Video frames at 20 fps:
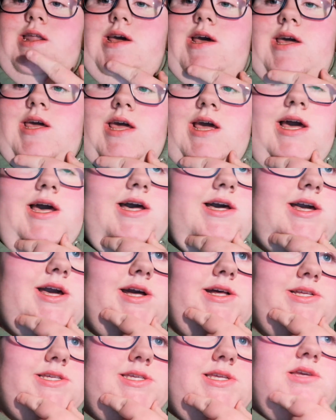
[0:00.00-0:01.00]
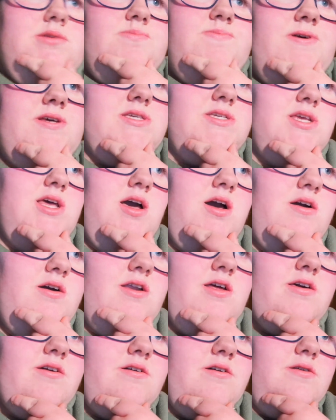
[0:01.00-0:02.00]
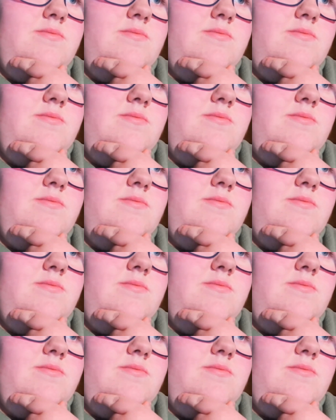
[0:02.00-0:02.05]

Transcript: yeah, guys, that's basically what I'm gonna